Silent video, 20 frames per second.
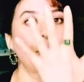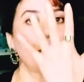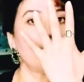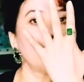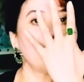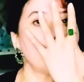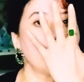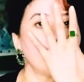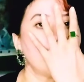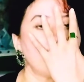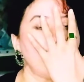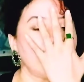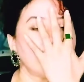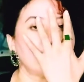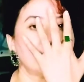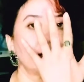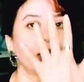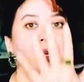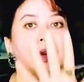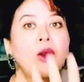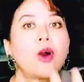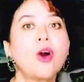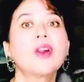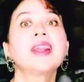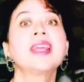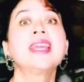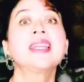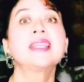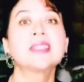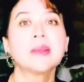him right, or
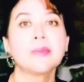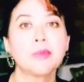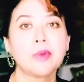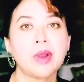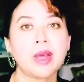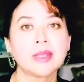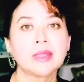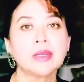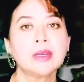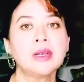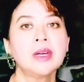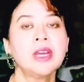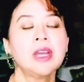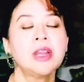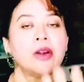hit him rather,